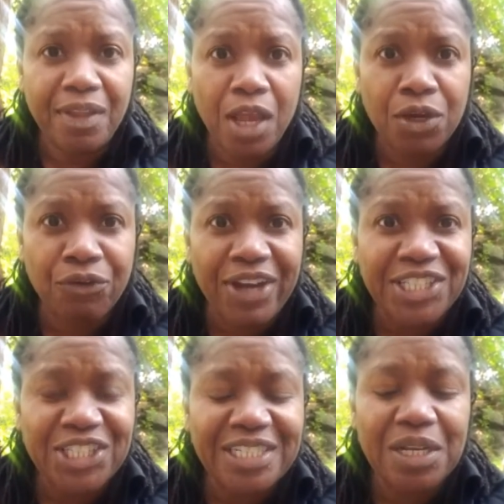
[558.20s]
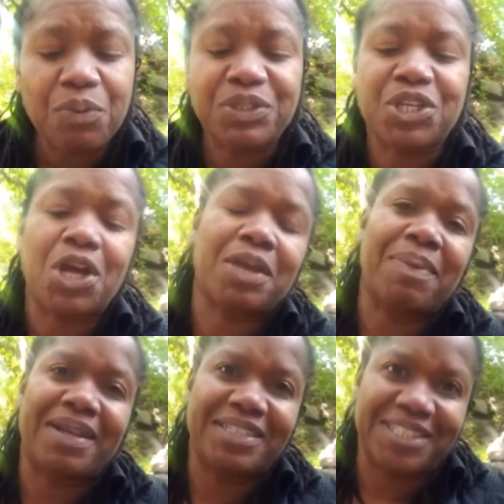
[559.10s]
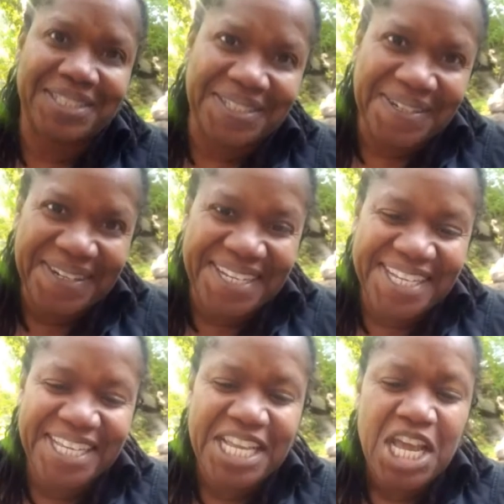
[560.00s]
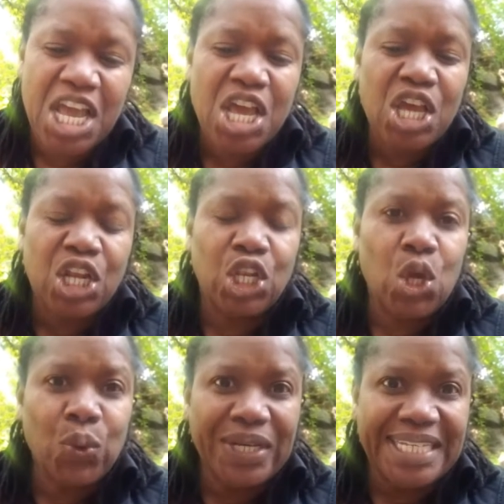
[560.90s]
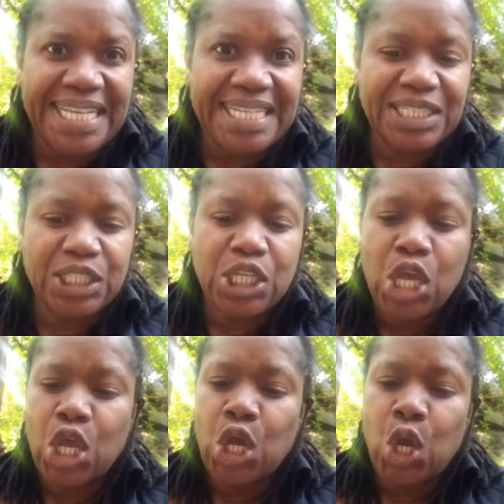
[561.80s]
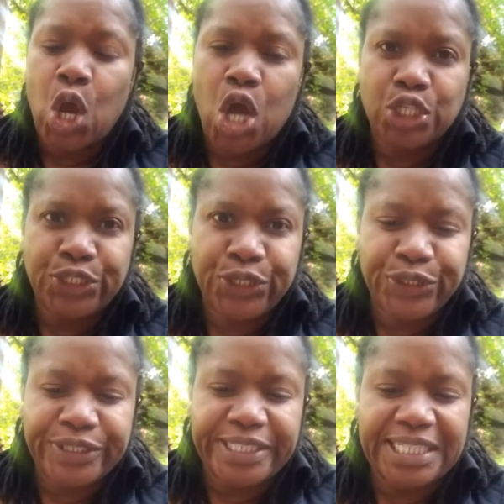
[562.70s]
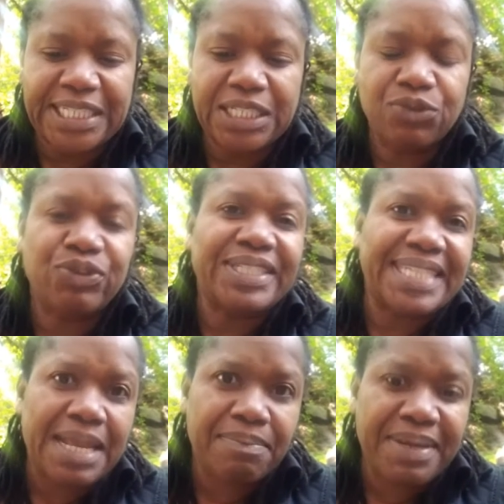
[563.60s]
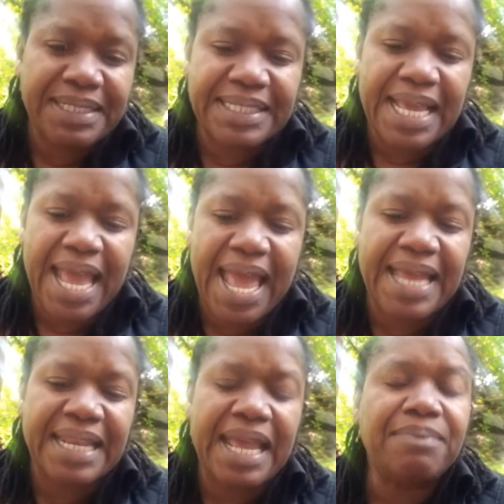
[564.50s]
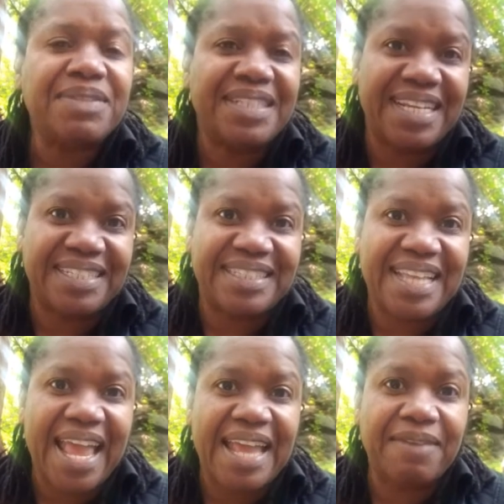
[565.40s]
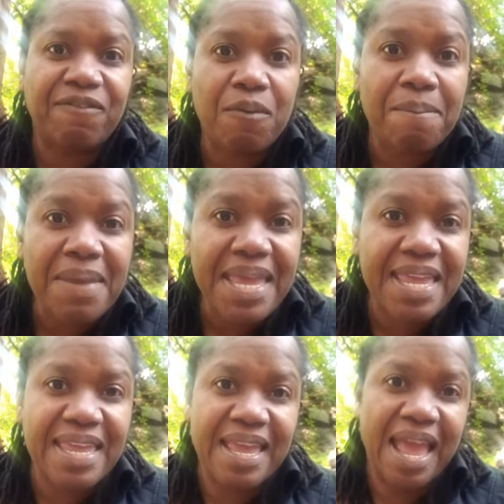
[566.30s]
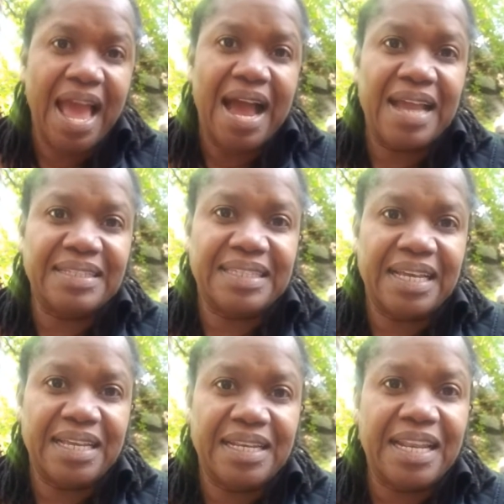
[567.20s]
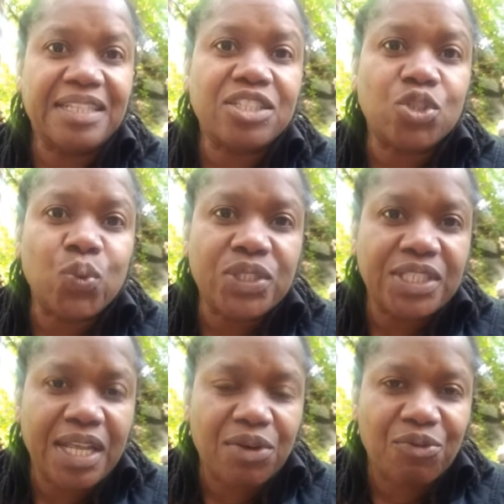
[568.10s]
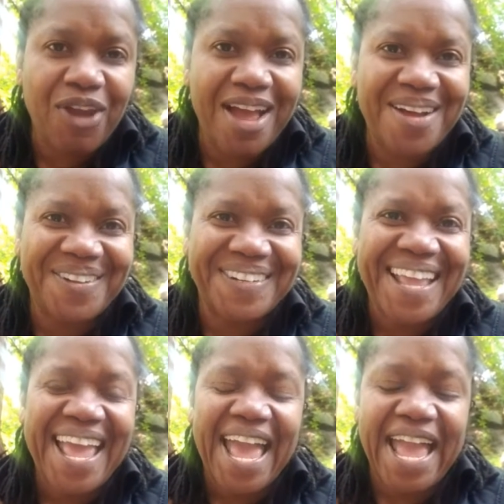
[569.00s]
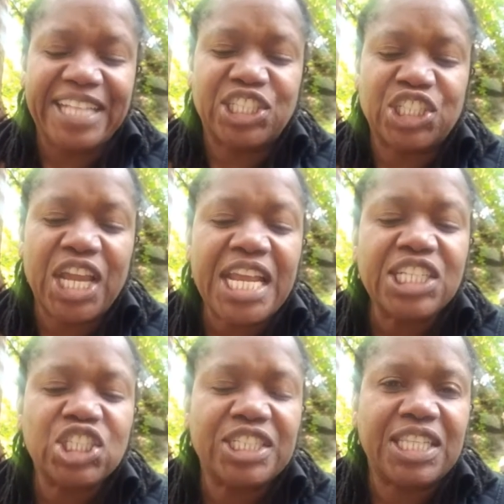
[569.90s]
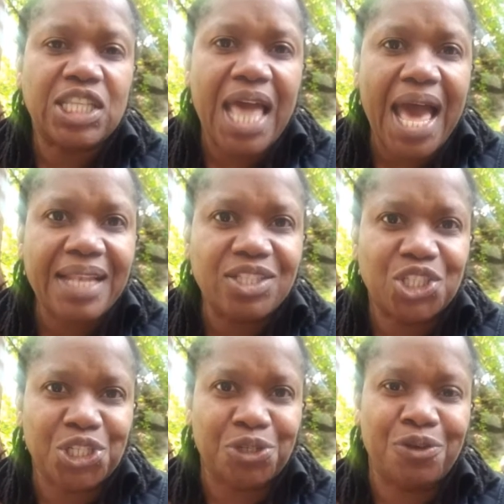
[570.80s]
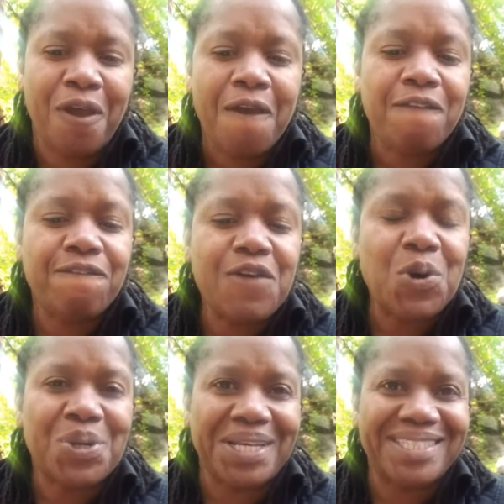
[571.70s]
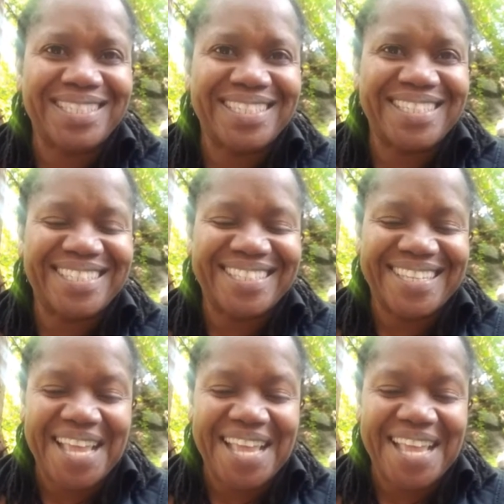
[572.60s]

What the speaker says: aggression, we talk about insecurity, loneliness, uncertainty, resentment, and emptiness. And for me, I said, let's switch that around and change that to focus,